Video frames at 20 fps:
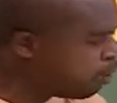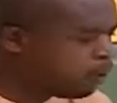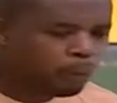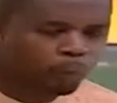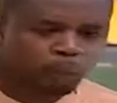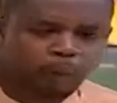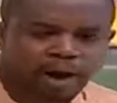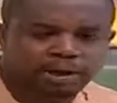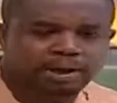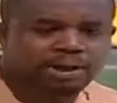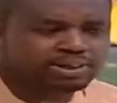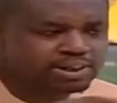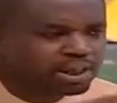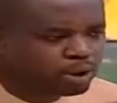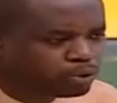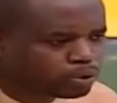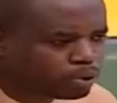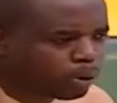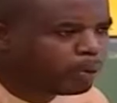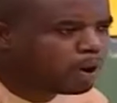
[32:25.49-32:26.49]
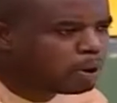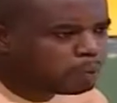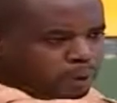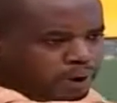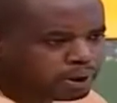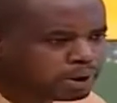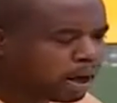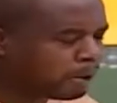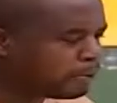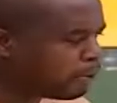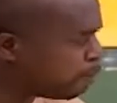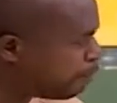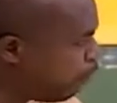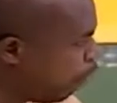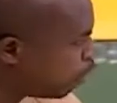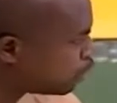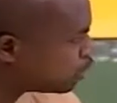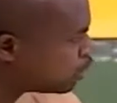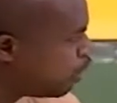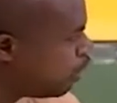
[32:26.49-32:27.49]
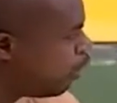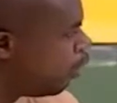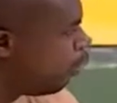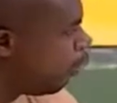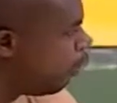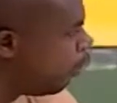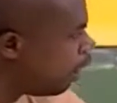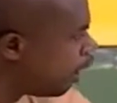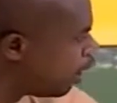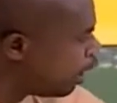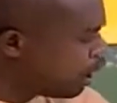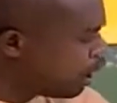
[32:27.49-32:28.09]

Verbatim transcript: What is it doing with the report? Energy, I'm grateful.